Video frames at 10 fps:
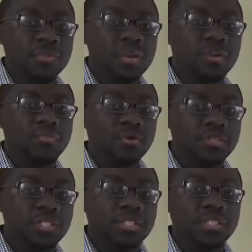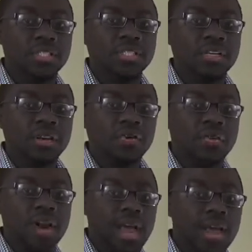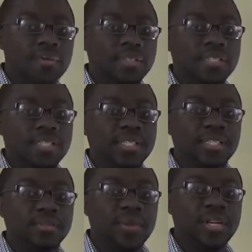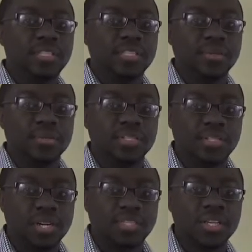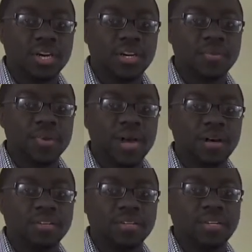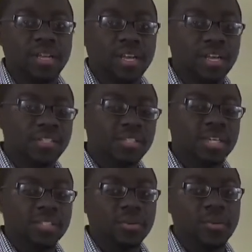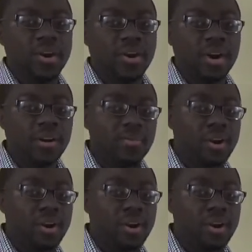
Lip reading: Unfortunately, what happens is many students start talking about an introductory paragraph,